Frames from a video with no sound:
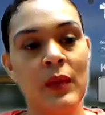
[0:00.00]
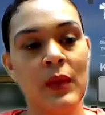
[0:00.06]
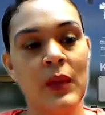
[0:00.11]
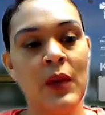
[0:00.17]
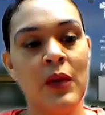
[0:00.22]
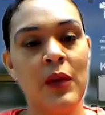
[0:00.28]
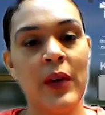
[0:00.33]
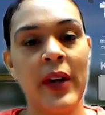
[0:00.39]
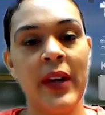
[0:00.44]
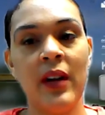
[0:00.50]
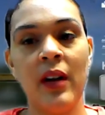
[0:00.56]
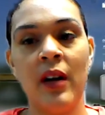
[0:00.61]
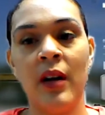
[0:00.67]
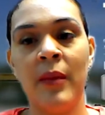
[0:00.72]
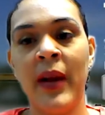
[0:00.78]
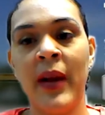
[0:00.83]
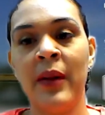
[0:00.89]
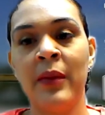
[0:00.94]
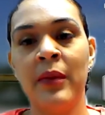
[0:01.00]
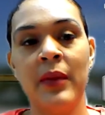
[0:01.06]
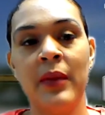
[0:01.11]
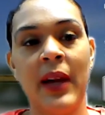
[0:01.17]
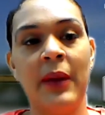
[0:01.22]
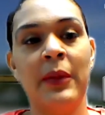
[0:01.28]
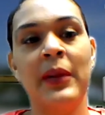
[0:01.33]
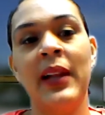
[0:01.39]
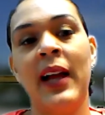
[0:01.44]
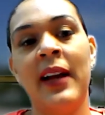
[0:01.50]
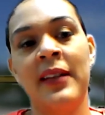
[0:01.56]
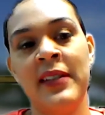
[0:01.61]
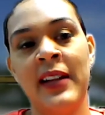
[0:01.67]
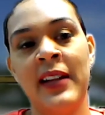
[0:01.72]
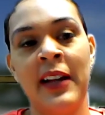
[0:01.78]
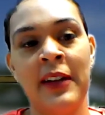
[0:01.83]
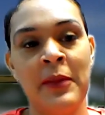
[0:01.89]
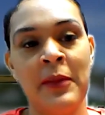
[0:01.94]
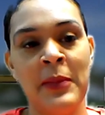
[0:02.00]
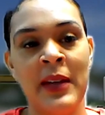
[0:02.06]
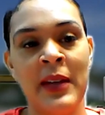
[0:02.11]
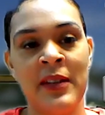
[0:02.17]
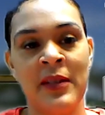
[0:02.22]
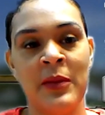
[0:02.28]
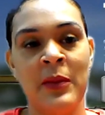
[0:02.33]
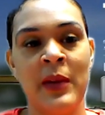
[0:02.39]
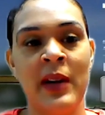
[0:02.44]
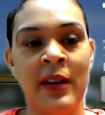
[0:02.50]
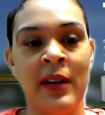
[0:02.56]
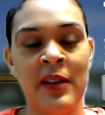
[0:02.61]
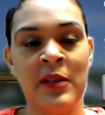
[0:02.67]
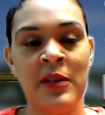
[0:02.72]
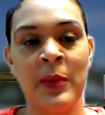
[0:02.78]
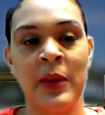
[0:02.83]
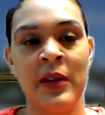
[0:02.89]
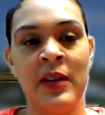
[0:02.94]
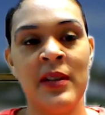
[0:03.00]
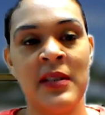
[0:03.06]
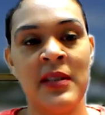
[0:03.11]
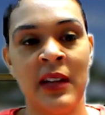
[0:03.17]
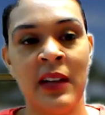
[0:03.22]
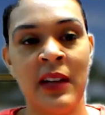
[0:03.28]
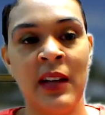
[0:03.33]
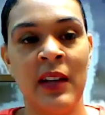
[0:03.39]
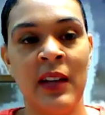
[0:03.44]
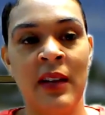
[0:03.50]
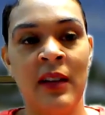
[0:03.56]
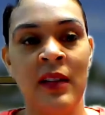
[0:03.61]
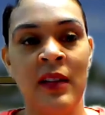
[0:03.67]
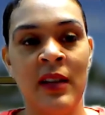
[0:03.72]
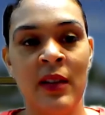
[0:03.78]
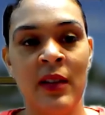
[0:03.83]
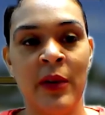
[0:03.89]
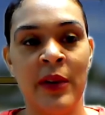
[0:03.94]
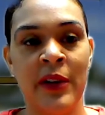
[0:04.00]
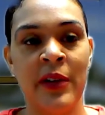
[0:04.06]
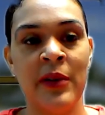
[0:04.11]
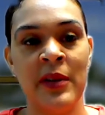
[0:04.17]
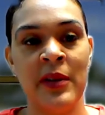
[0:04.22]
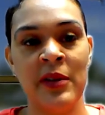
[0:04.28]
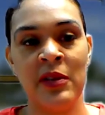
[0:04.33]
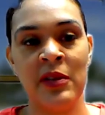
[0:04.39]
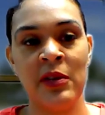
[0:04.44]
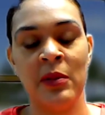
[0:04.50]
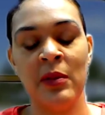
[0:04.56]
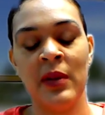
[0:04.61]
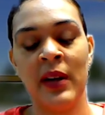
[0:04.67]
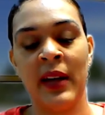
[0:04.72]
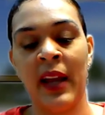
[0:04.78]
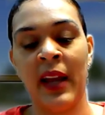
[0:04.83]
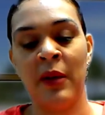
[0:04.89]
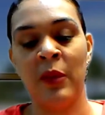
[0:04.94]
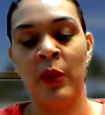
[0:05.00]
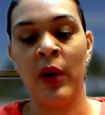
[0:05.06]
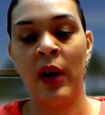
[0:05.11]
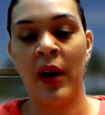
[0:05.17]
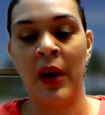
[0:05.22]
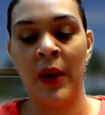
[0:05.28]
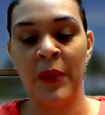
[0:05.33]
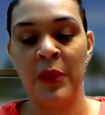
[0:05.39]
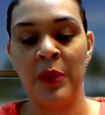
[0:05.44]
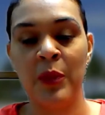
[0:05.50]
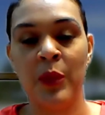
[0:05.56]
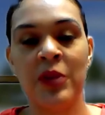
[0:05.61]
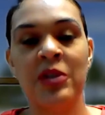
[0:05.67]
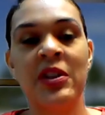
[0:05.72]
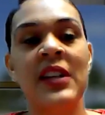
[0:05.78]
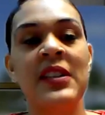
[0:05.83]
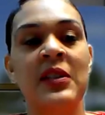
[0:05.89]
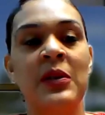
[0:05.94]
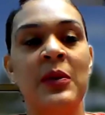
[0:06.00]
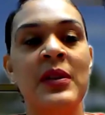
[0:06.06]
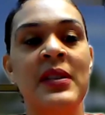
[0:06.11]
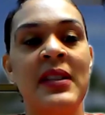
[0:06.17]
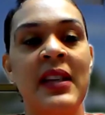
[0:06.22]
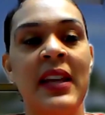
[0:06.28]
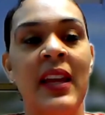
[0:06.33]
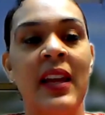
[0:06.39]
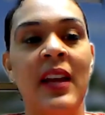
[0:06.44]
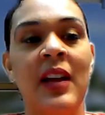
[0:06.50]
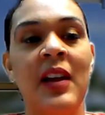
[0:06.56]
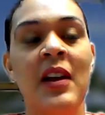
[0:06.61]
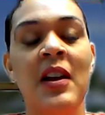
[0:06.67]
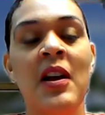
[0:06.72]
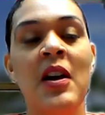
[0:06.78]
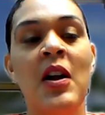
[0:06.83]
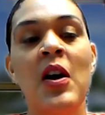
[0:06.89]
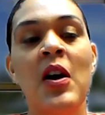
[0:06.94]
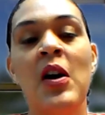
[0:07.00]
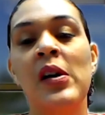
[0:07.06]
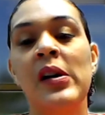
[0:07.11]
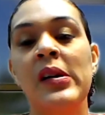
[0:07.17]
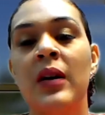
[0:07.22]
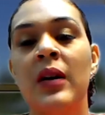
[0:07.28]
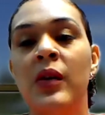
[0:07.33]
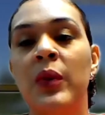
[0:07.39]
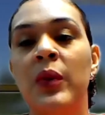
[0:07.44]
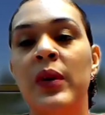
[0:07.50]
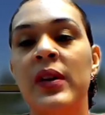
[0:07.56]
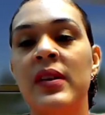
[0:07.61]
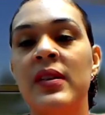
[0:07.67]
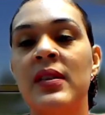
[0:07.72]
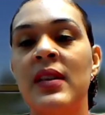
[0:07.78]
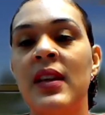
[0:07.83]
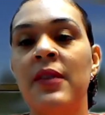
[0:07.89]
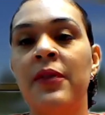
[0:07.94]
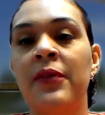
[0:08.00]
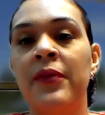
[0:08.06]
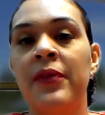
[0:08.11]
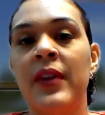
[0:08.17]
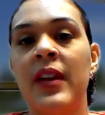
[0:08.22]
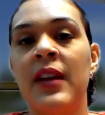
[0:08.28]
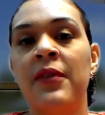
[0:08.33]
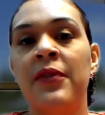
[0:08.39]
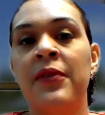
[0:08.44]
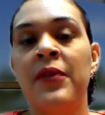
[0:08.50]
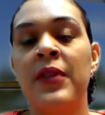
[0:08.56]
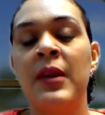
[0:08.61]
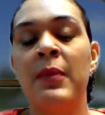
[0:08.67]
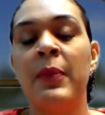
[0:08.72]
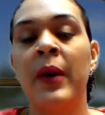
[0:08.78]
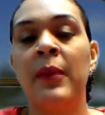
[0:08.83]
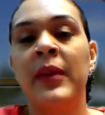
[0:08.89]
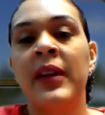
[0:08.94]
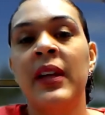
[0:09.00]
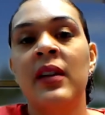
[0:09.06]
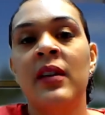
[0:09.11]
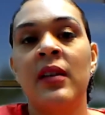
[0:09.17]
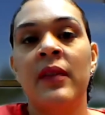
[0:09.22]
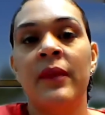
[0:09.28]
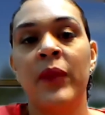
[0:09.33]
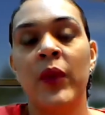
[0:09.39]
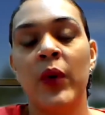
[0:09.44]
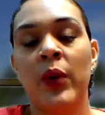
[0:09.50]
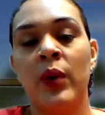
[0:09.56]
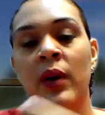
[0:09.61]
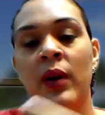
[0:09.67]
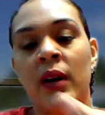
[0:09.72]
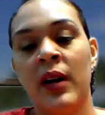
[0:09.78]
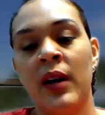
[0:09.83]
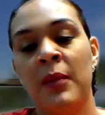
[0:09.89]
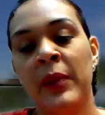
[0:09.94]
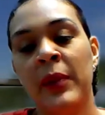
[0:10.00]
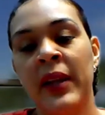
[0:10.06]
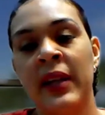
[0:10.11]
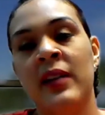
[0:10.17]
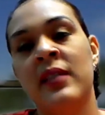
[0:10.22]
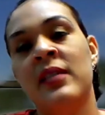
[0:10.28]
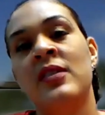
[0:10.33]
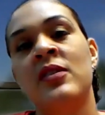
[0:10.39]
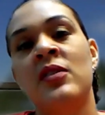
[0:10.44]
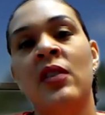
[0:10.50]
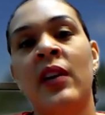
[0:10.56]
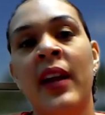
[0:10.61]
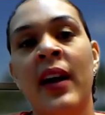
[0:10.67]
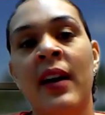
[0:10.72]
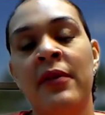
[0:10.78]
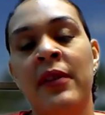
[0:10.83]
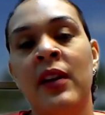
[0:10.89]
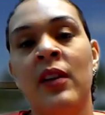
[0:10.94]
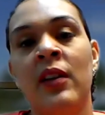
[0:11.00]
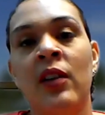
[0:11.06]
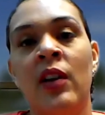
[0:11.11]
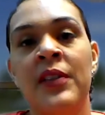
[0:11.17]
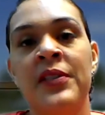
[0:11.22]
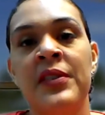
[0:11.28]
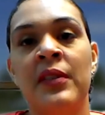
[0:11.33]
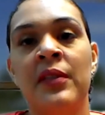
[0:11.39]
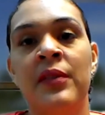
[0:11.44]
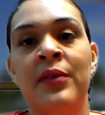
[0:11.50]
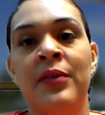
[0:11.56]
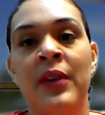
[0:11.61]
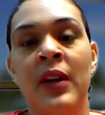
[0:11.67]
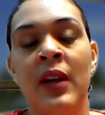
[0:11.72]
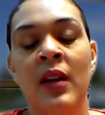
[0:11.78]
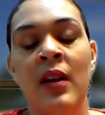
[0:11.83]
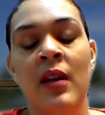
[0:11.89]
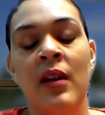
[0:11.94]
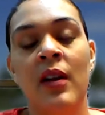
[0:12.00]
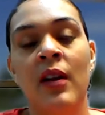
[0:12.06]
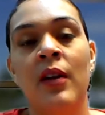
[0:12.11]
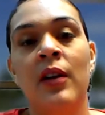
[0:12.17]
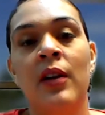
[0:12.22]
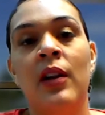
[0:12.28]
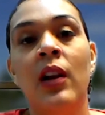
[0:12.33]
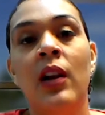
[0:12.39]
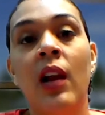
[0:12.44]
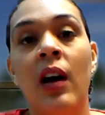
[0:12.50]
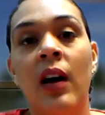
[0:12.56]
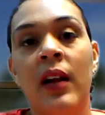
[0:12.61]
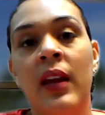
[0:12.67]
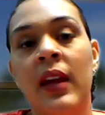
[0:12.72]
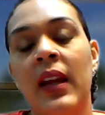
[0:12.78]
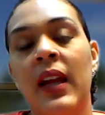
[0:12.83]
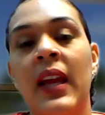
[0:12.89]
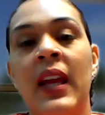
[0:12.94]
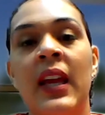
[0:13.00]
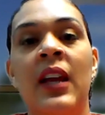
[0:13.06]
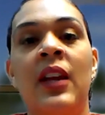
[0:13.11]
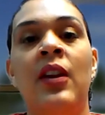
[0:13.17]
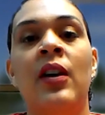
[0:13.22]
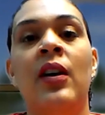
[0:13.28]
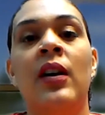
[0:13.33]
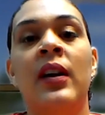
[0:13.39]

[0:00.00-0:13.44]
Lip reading: Right. I will add to that because we are experiencing the audio issue again. What Chantal was saying was if the public or a complainant is not having a lot of luck in